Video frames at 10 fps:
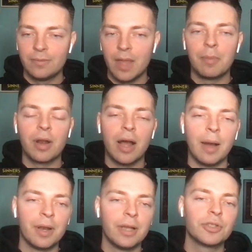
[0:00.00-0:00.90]
I'm
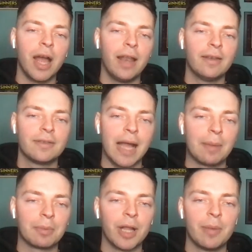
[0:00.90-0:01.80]
gonna try and stop
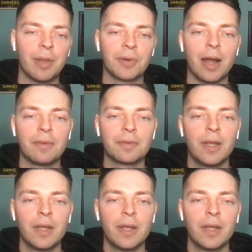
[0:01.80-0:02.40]
complaining about the ref.